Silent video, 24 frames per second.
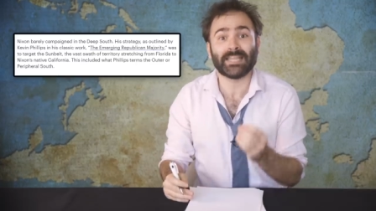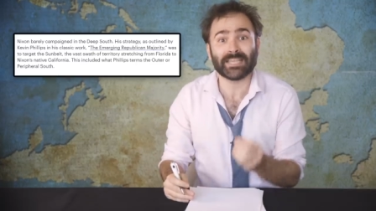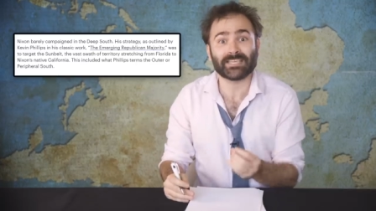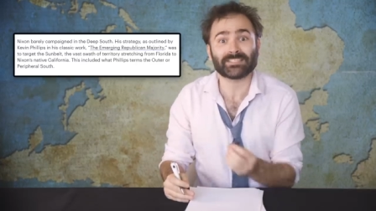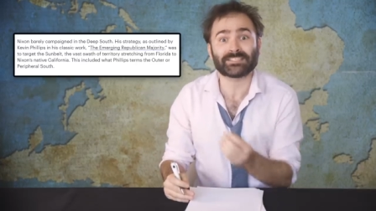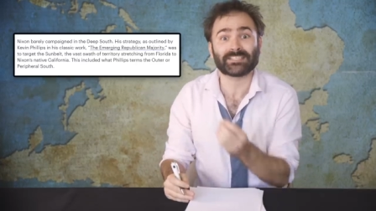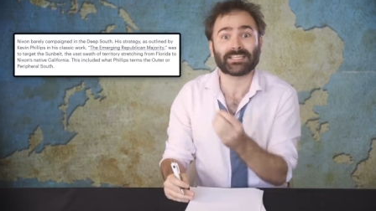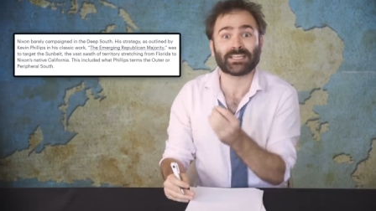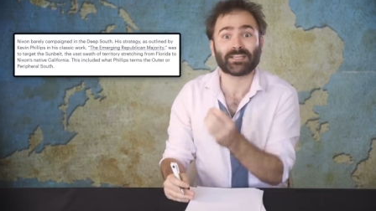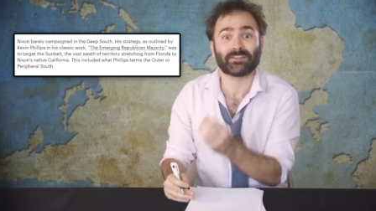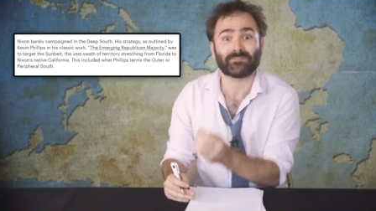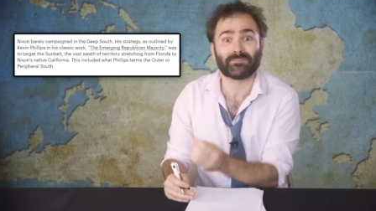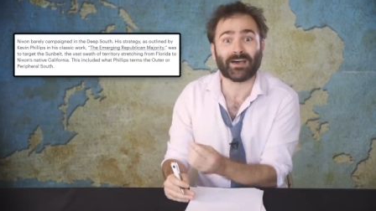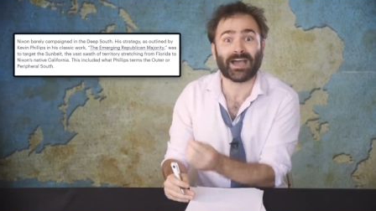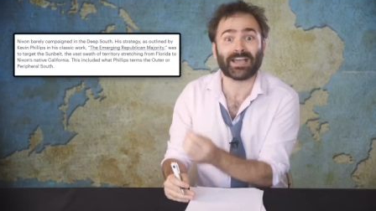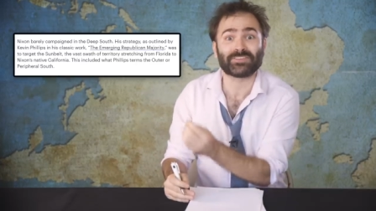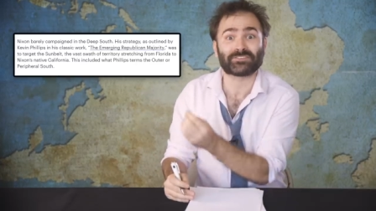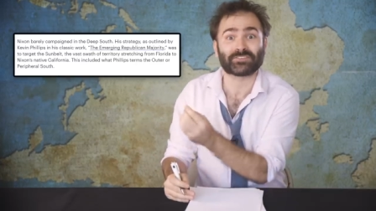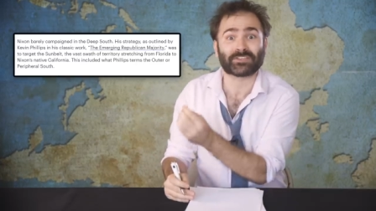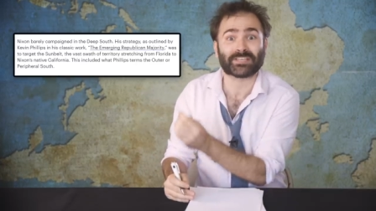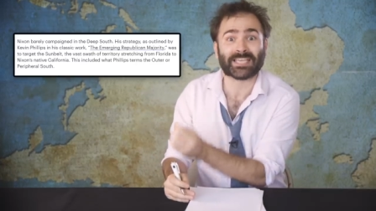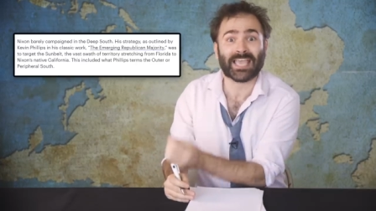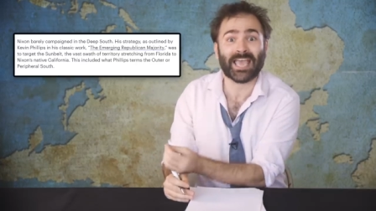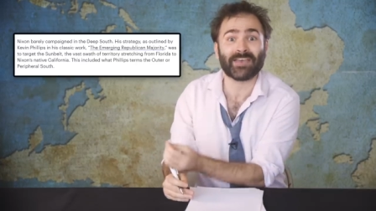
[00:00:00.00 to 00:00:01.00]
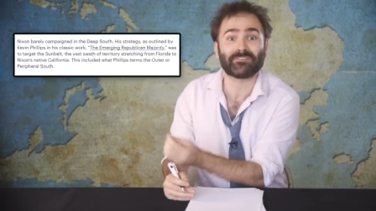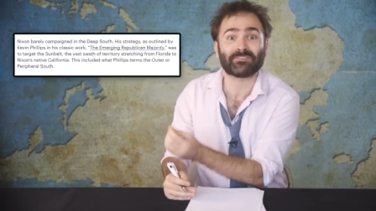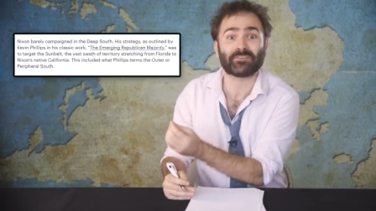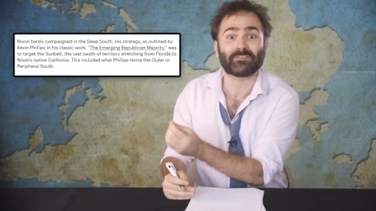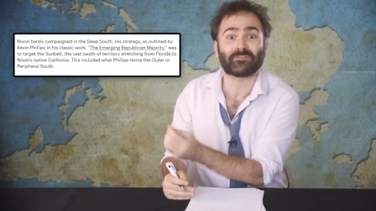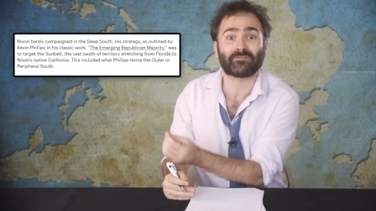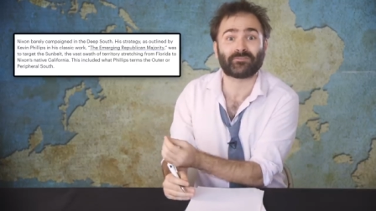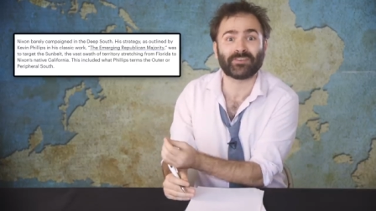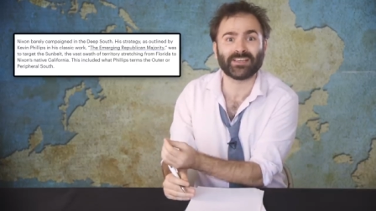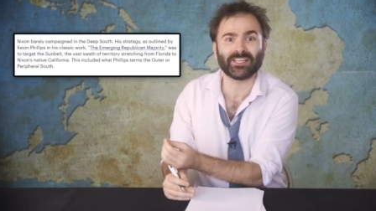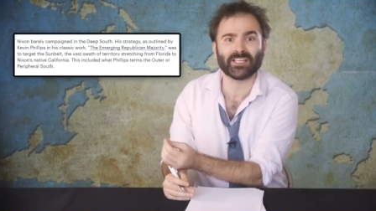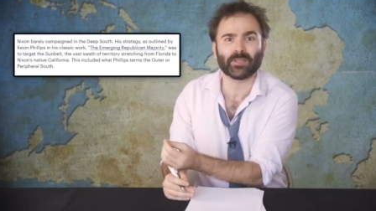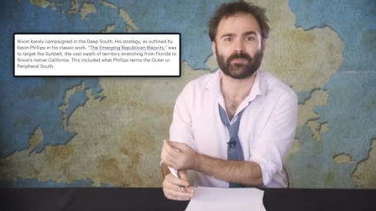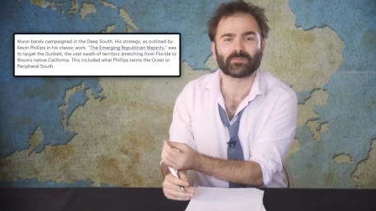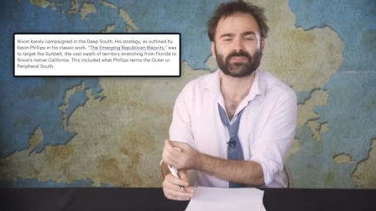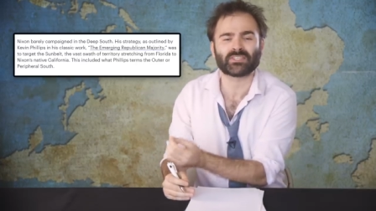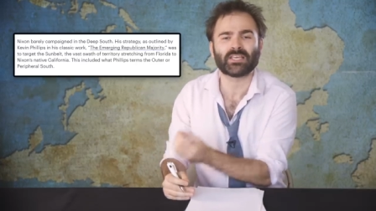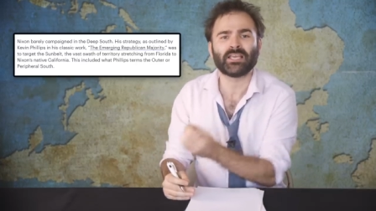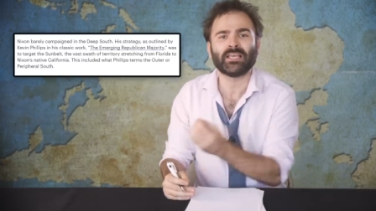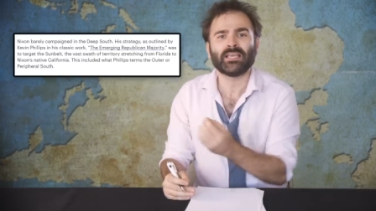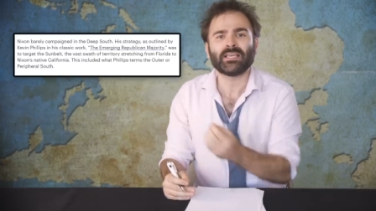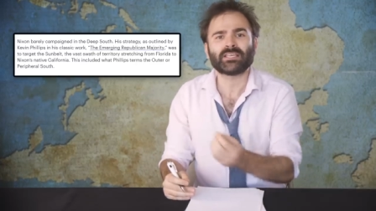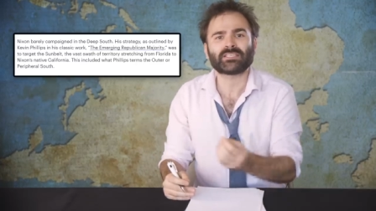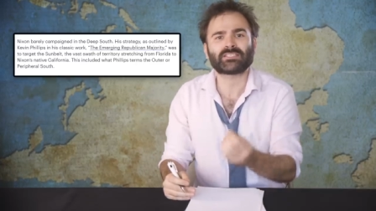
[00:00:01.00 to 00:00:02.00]
Nixon advisor Kevin Phillips
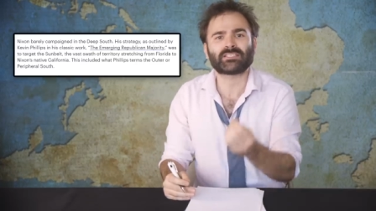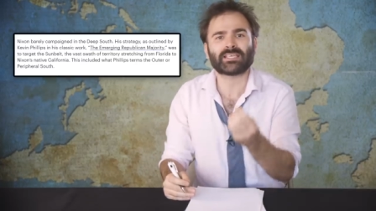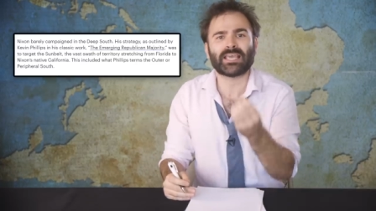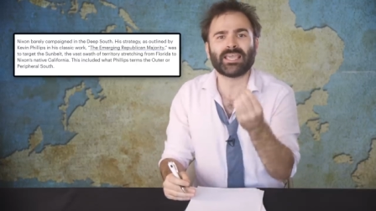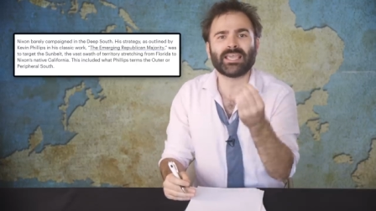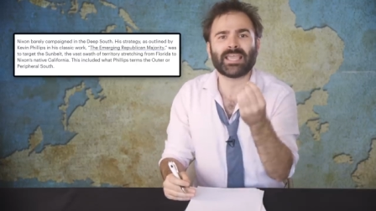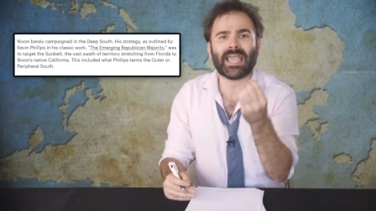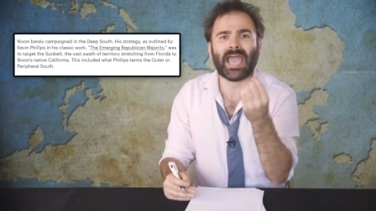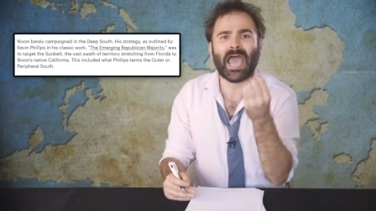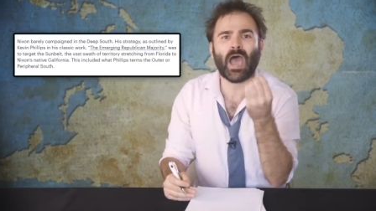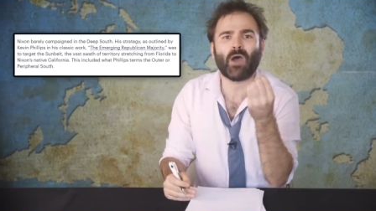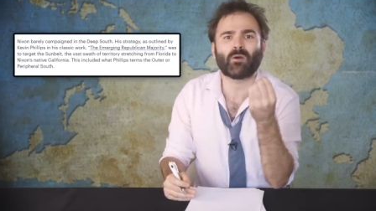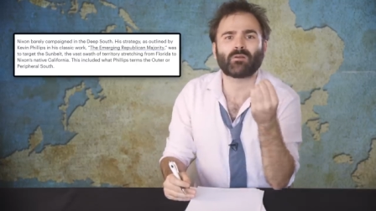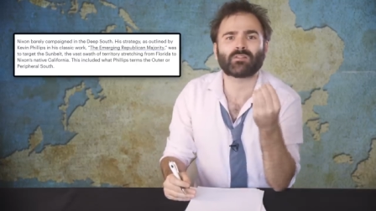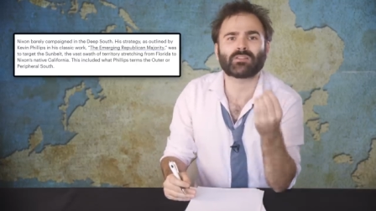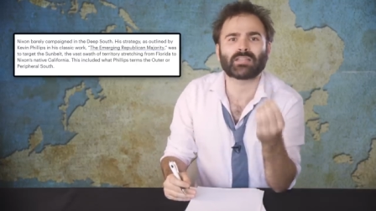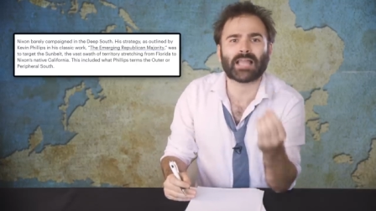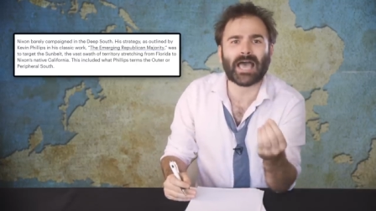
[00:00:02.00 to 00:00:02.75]
saying out